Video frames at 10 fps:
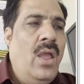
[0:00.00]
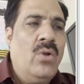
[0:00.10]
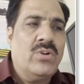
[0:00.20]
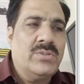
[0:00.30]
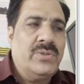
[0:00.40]

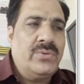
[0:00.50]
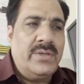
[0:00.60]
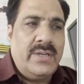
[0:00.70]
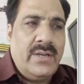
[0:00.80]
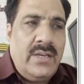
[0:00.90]
Question number
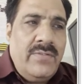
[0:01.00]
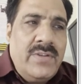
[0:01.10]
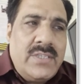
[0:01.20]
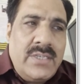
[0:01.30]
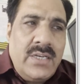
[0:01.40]
29.
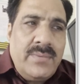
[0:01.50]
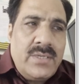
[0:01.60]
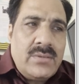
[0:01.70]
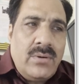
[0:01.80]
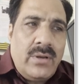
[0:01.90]
Which
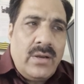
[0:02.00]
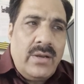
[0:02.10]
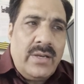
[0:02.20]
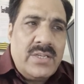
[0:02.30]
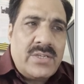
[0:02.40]
statements
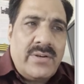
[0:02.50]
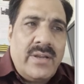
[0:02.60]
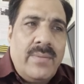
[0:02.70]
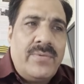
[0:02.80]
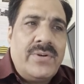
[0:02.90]
correctly
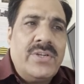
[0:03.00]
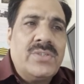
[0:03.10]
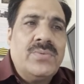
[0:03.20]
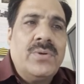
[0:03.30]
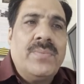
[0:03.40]
describe
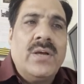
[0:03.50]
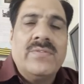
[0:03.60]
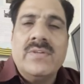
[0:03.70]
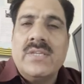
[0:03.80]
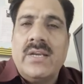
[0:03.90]
transport
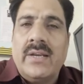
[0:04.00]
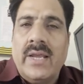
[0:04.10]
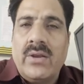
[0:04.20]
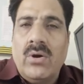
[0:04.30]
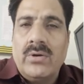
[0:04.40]
pathways in
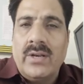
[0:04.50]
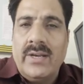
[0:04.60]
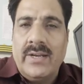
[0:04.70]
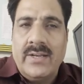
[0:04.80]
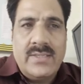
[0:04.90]

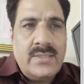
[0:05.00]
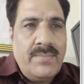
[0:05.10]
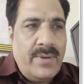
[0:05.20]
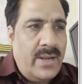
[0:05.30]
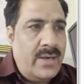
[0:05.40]
dicotyledonous
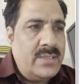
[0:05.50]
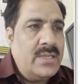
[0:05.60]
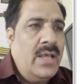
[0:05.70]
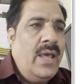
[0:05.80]
plants?